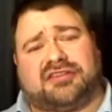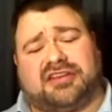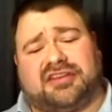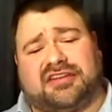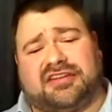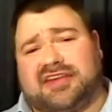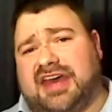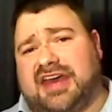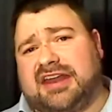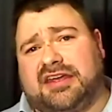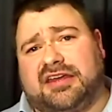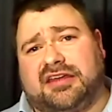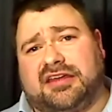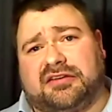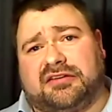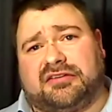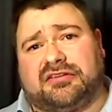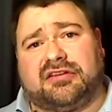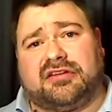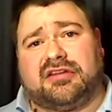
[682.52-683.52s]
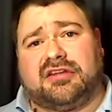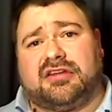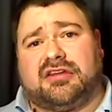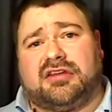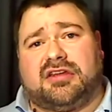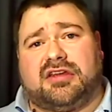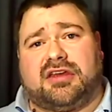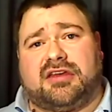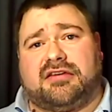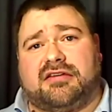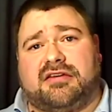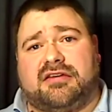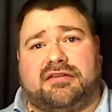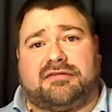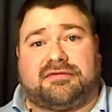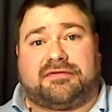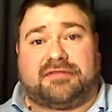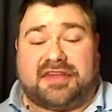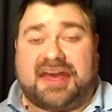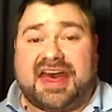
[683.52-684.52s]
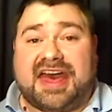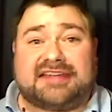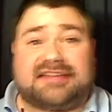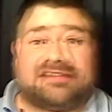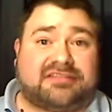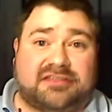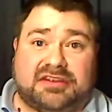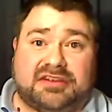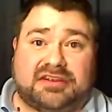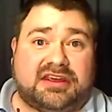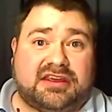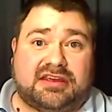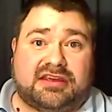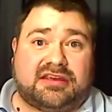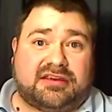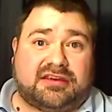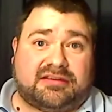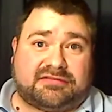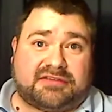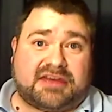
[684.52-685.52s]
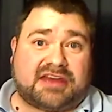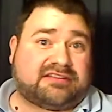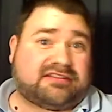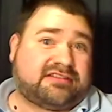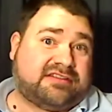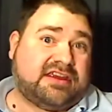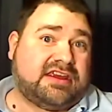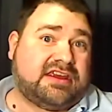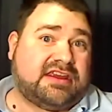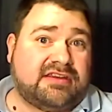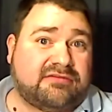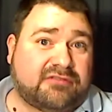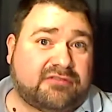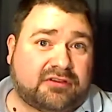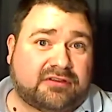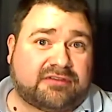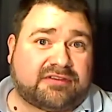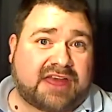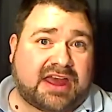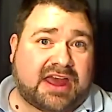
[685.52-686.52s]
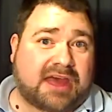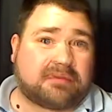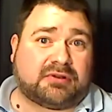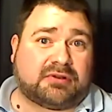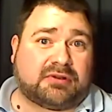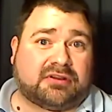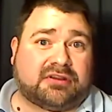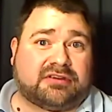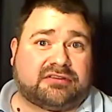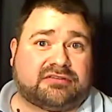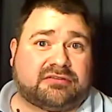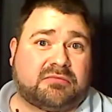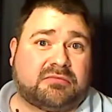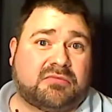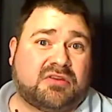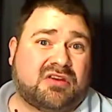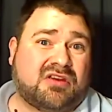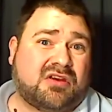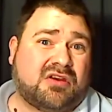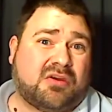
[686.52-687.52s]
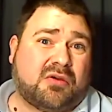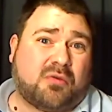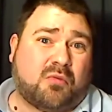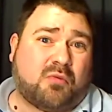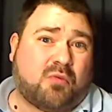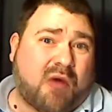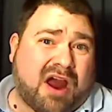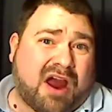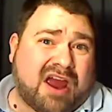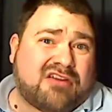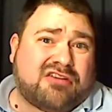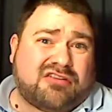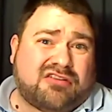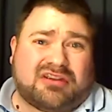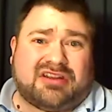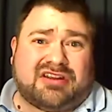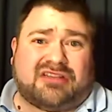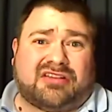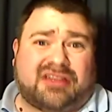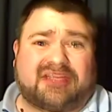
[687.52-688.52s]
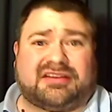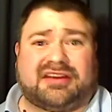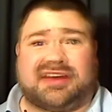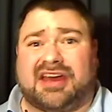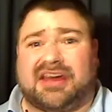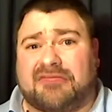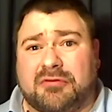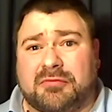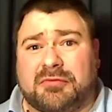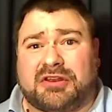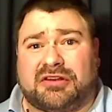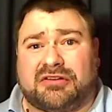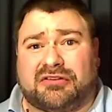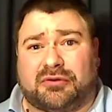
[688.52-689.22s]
to that end, if that's the evil of capitalism, why are you going to let the government